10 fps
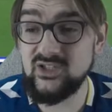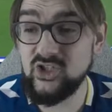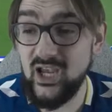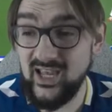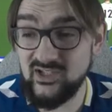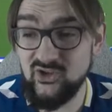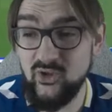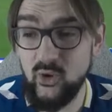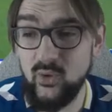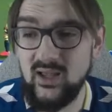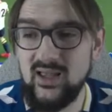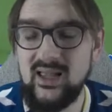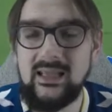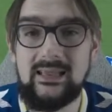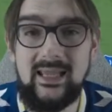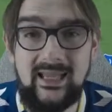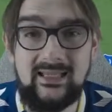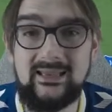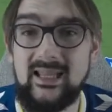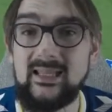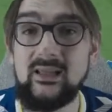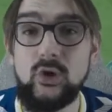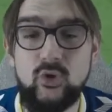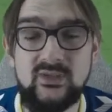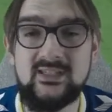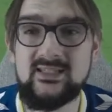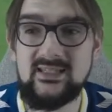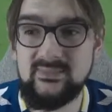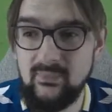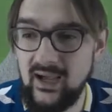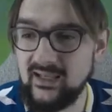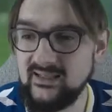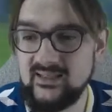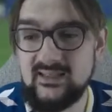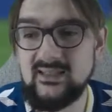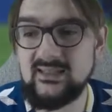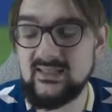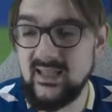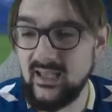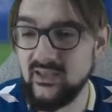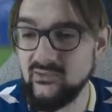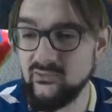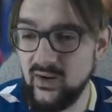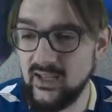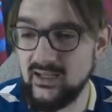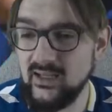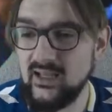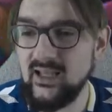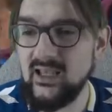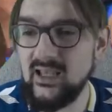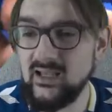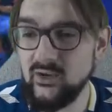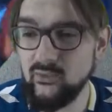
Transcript: changed, though. Lenglet loses his mind. This is the second red in a